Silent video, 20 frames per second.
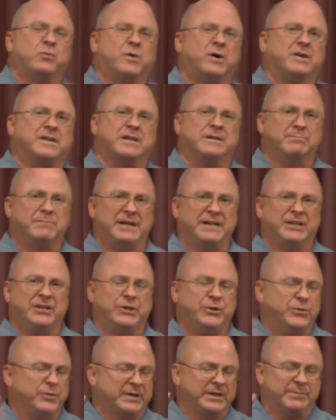walk among
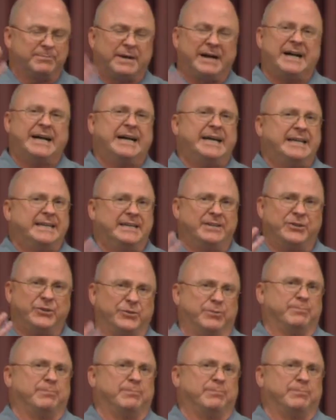you and abide in your